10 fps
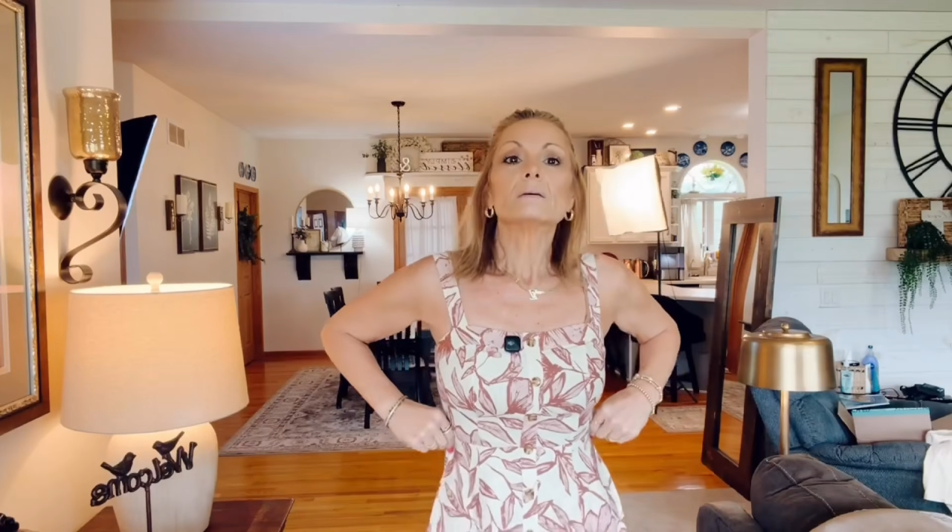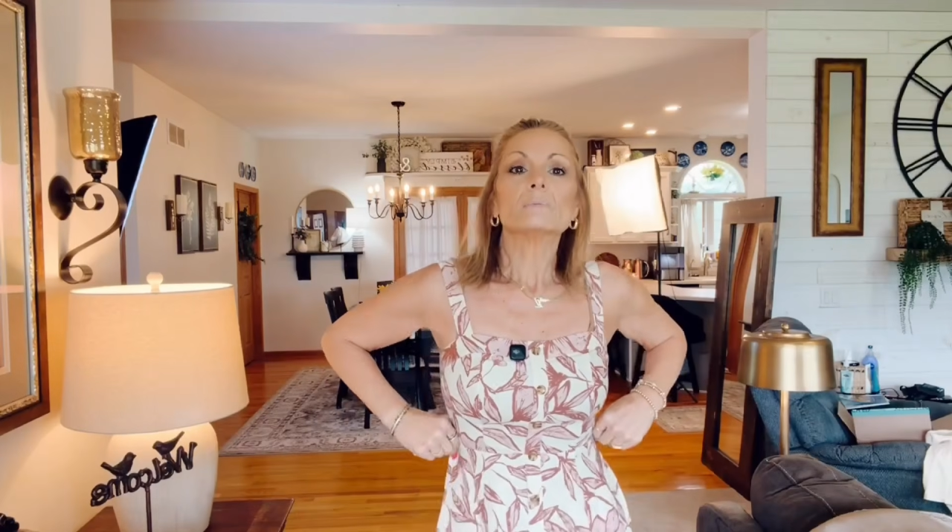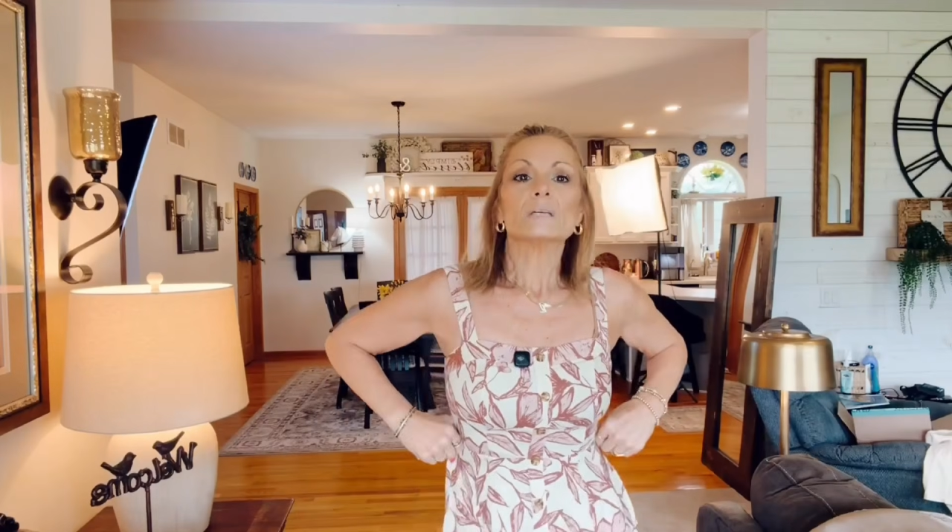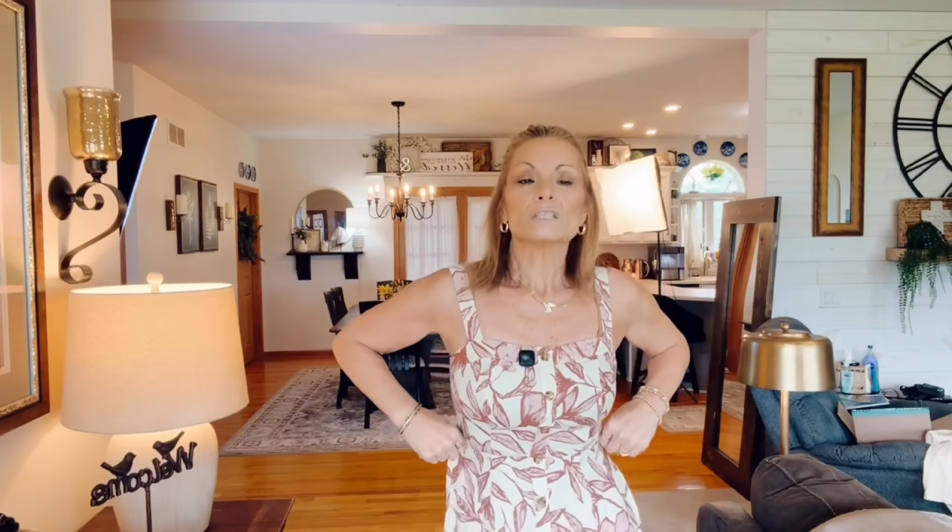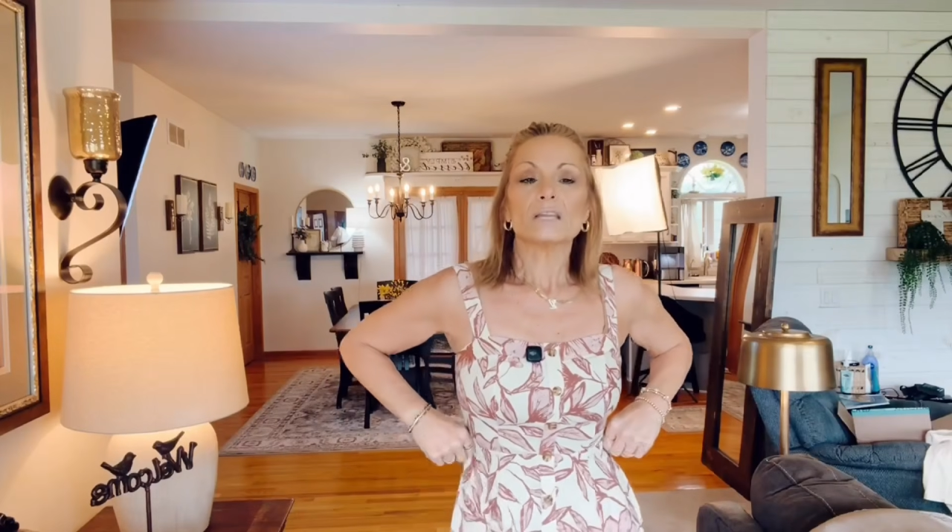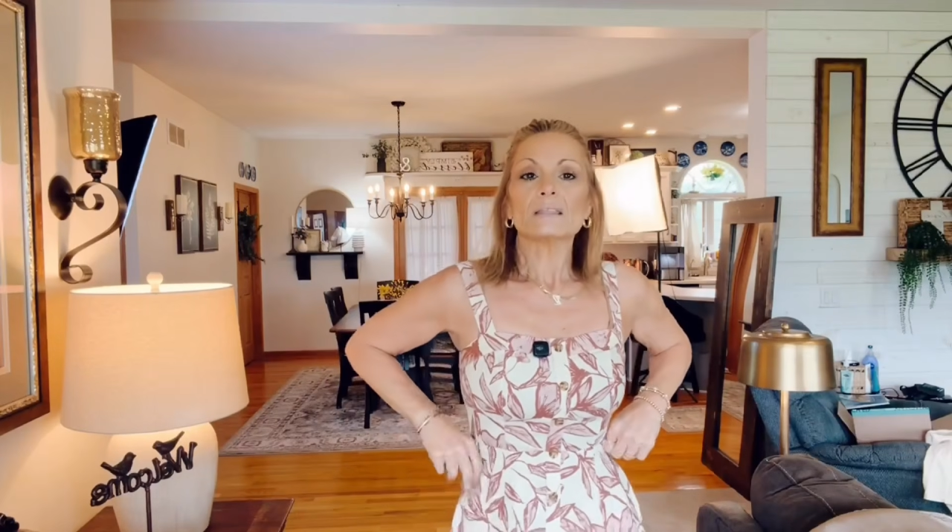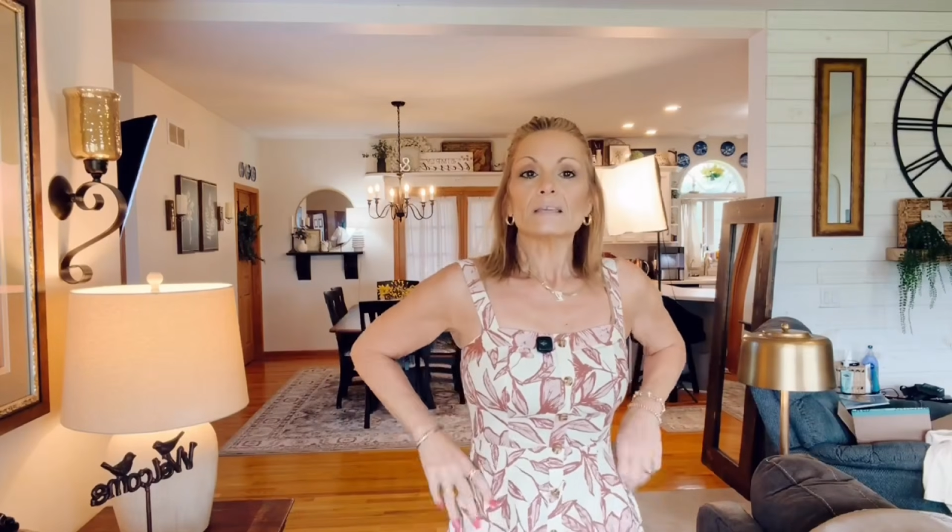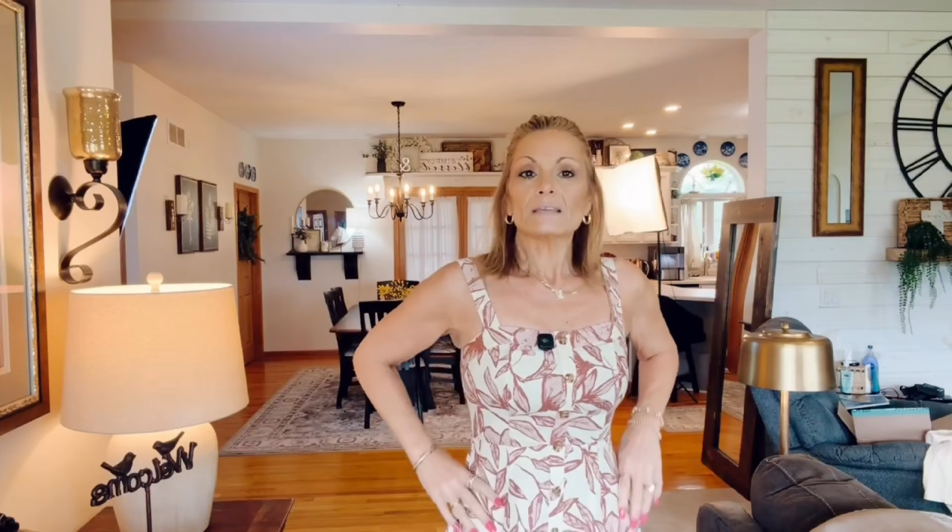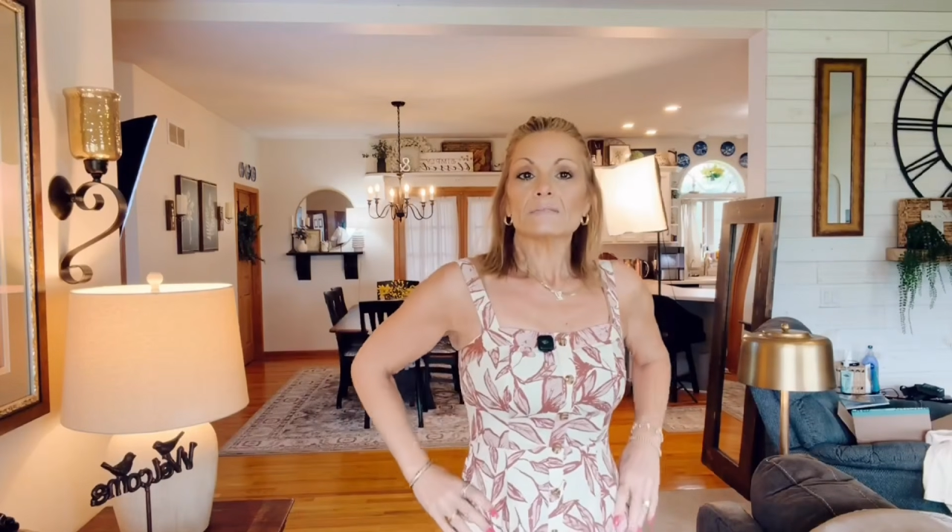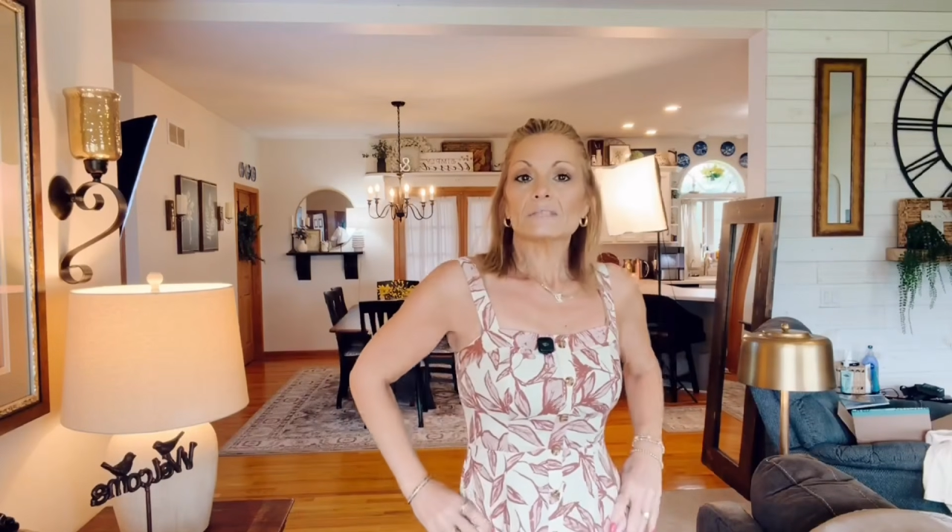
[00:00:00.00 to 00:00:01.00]
which I
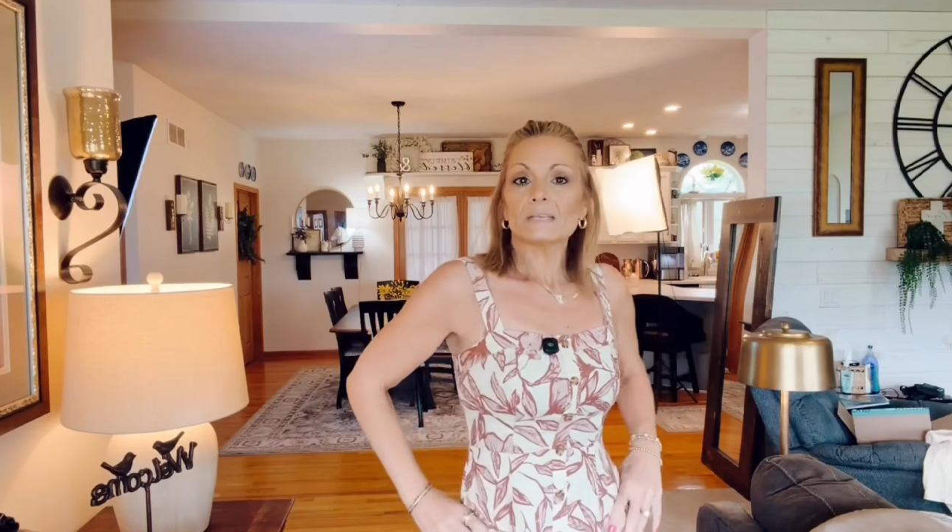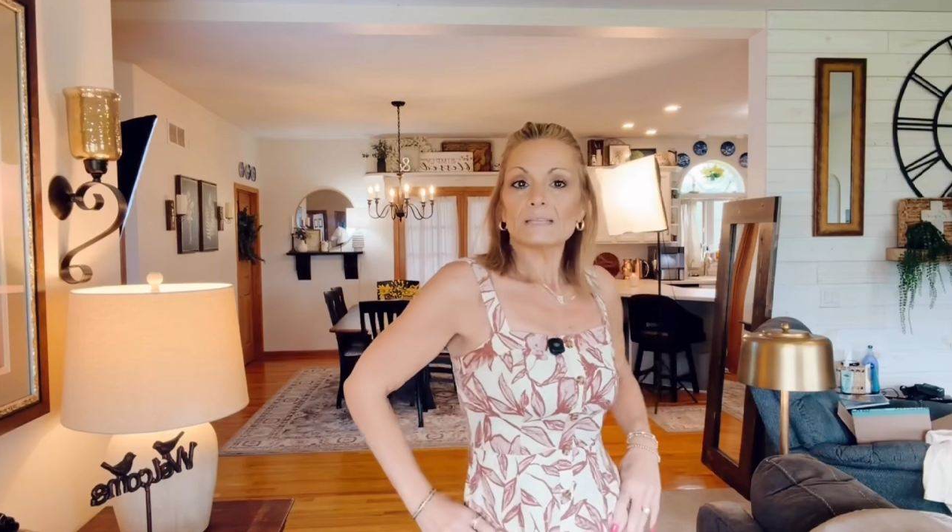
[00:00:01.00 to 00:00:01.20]
think gives it